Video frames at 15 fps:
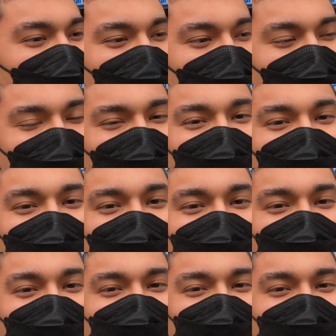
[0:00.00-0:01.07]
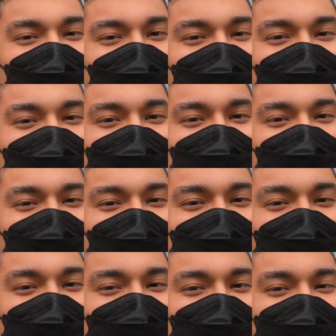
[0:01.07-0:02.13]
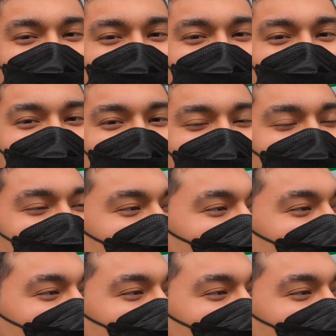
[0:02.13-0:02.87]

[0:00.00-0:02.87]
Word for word: and we're going to go with him to go get the car.